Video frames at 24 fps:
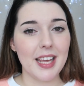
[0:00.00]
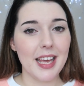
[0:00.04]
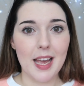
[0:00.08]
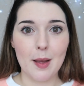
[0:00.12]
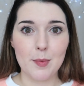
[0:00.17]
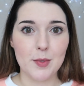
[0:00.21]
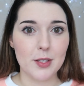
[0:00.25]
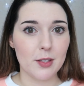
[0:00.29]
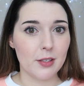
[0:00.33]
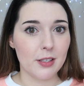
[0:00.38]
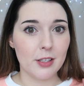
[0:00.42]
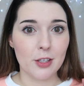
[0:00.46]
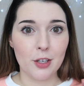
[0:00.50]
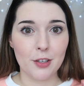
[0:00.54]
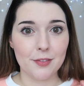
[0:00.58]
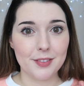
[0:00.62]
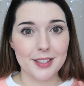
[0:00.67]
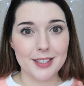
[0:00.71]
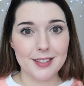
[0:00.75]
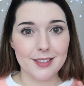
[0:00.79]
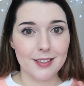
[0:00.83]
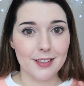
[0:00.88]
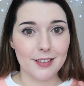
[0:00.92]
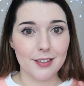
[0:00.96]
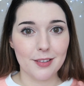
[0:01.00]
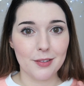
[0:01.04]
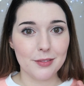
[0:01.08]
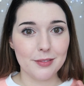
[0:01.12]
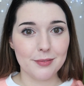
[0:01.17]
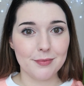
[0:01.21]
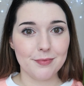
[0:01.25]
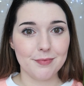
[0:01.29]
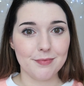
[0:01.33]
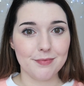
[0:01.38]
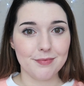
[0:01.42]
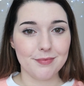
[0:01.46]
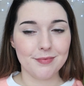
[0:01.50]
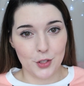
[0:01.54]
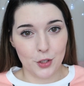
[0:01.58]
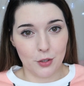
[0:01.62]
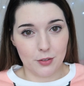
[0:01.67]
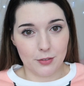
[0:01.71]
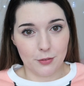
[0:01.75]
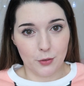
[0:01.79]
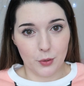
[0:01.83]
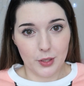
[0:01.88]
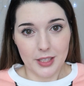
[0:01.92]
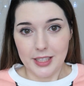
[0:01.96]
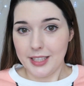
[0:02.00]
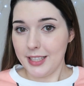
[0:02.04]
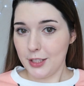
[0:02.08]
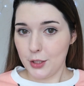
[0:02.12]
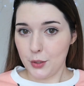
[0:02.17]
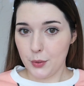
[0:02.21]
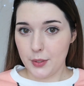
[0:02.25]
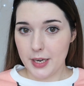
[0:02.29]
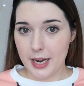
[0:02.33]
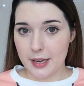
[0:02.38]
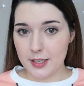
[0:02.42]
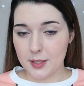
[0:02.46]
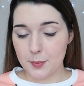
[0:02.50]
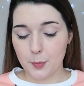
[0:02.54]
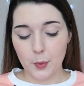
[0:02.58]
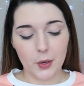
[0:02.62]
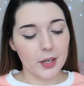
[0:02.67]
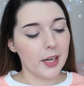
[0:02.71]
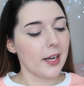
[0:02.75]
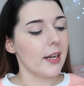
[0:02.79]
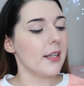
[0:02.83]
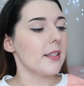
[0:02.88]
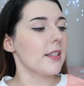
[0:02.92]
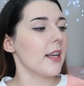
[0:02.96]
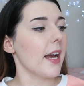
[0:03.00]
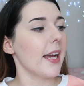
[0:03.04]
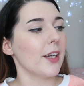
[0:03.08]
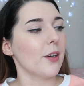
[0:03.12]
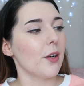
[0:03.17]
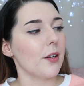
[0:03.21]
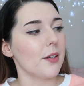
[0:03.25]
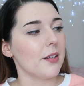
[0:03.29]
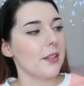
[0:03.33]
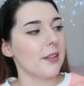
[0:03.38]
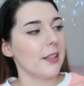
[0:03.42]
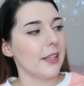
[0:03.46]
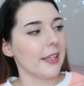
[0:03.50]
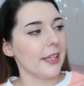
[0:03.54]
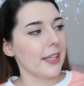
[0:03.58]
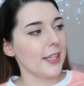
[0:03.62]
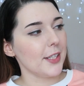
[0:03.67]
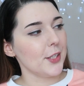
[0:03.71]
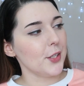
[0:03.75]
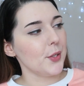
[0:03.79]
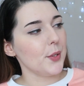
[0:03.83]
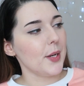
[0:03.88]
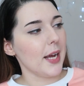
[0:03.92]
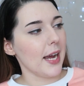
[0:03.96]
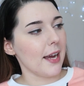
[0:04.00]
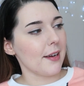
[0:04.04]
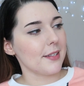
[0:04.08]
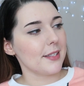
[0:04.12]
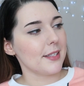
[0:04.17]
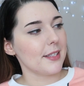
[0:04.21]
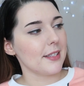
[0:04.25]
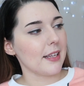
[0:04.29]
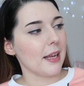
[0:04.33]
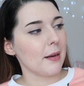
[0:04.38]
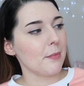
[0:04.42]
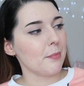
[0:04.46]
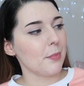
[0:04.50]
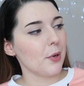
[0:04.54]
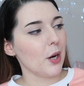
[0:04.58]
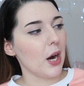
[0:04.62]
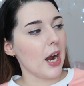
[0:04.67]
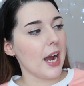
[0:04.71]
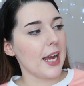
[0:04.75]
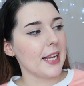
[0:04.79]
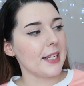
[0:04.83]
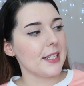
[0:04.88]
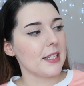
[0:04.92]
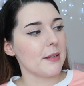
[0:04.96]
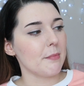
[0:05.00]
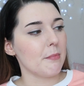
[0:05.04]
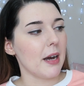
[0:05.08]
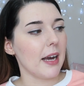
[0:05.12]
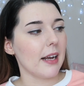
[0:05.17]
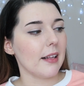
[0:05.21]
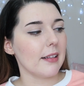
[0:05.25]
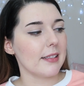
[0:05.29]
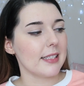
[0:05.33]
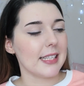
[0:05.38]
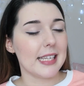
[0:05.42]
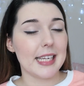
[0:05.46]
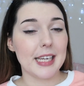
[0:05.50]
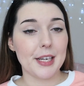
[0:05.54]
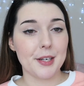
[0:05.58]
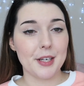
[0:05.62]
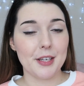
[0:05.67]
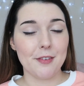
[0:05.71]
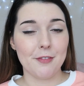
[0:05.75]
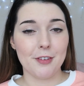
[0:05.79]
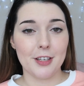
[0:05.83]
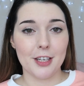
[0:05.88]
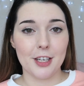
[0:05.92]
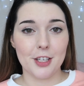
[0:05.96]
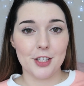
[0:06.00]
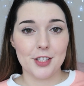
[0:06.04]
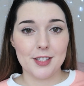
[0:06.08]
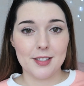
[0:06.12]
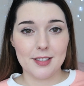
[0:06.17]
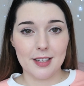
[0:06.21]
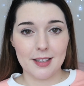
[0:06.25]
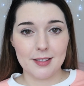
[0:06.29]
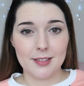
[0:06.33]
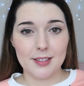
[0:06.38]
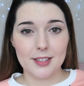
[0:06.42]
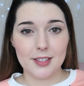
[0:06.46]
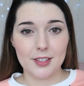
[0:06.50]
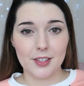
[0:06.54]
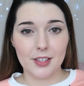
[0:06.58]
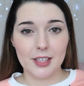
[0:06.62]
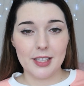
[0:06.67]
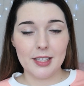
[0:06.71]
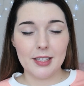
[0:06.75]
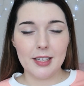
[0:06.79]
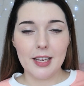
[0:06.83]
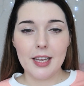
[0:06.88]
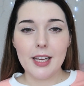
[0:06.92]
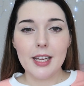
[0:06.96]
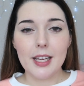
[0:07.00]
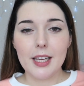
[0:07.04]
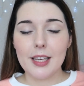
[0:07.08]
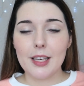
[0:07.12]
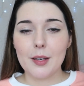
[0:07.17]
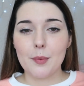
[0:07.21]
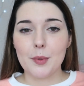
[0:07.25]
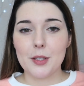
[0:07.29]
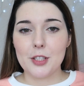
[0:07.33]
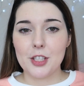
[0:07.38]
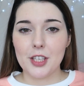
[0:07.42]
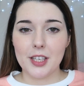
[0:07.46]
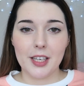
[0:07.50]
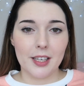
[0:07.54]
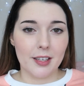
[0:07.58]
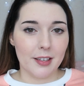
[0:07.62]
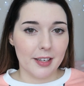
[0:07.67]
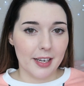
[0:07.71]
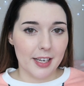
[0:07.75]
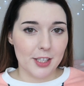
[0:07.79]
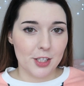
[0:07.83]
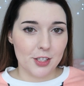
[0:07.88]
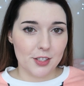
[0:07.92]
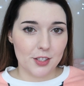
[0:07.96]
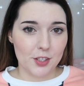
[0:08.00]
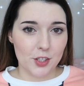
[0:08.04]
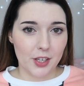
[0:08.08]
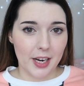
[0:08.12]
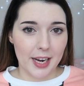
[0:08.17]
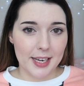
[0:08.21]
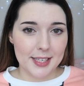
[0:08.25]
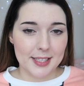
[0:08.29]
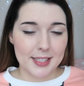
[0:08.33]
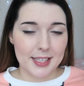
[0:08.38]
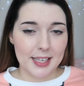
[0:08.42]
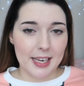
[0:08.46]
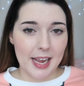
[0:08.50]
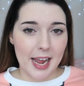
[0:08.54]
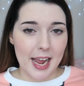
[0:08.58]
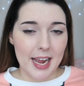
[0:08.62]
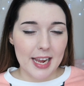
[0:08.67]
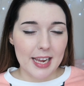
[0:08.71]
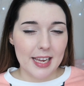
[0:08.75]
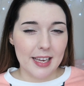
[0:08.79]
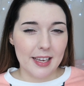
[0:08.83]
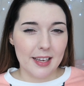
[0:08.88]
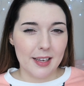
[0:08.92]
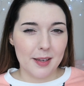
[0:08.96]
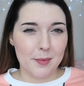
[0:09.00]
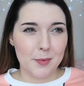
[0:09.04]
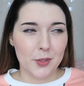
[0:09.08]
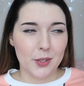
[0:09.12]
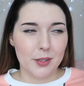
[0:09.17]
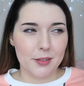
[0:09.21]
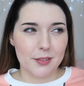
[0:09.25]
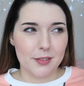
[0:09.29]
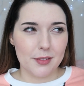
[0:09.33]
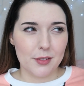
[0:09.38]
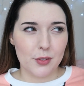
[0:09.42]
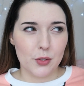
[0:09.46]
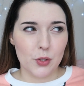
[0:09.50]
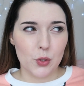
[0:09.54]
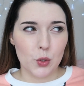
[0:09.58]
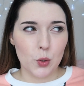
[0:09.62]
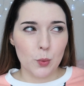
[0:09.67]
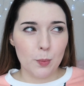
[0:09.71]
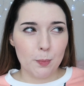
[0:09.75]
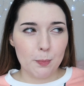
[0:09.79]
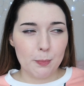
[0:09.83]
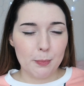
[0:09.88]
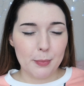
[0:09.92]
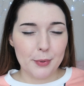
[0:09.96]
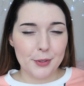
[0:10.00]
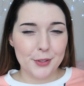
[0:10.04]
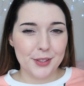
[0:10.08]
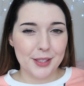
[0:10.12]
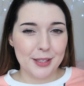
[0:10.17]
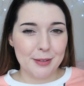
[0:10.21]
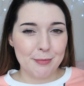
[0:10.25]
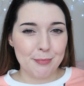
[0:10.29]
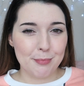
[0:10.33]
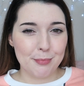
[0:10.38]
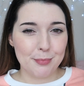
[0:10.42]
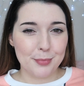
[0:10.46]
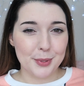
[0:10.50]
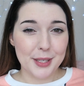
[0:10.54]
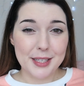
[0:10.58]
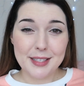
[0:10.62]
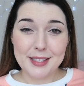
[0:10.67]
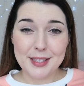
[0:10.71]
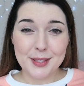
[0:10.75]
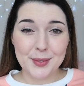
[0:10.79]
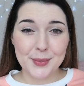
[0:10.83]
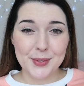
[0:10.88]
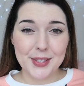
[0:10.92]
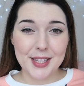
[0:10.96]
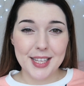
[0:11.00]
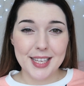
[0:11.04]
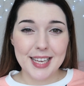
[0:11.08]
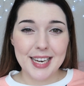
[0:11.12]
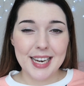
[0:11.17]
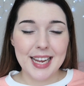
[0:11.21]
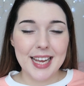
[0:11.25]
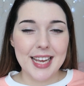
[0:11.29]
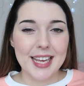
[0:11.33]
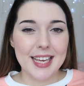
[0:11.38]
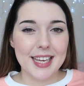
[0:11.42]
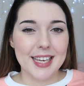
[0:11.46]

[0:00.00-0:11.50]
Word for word: absolutely no reason at all. So for the Etude House products, I got the Etude House Sunprise Mild Airy Finish Sunscreen, which again I just tried today. I'm not super impressed with it.